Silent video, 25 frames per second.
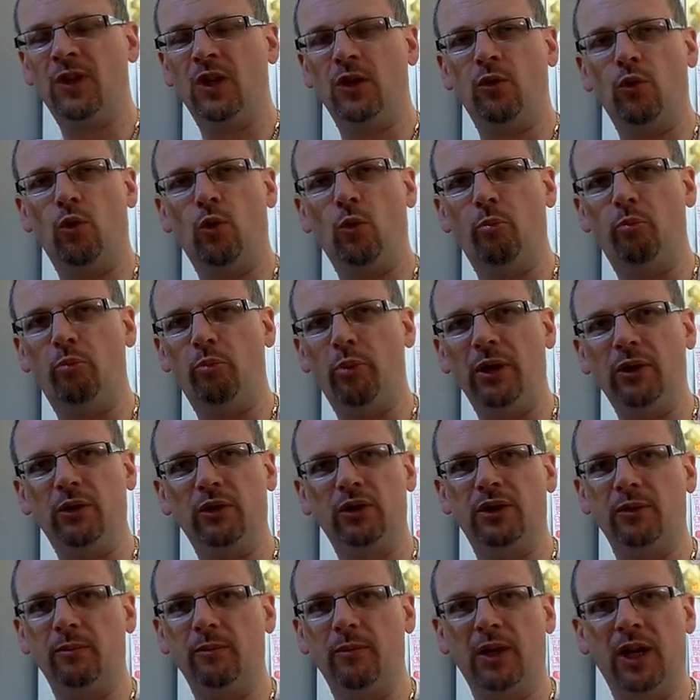all
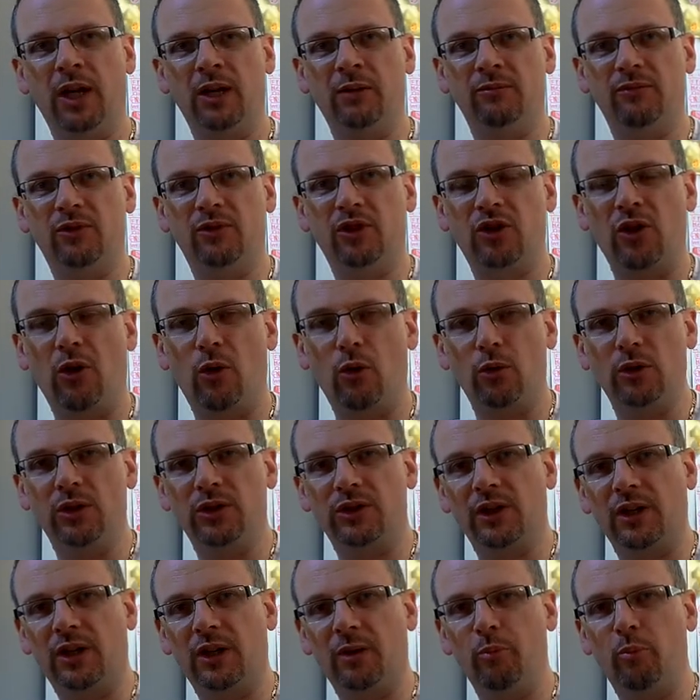built and sold as
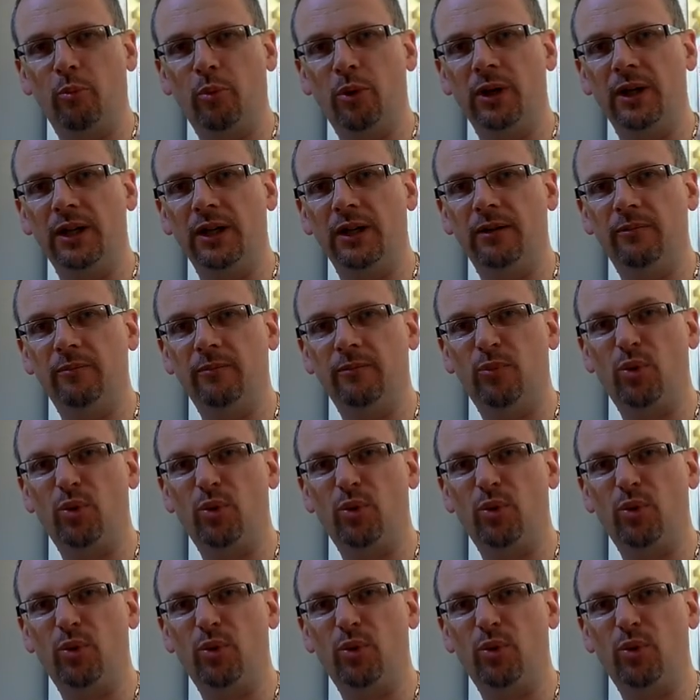a complete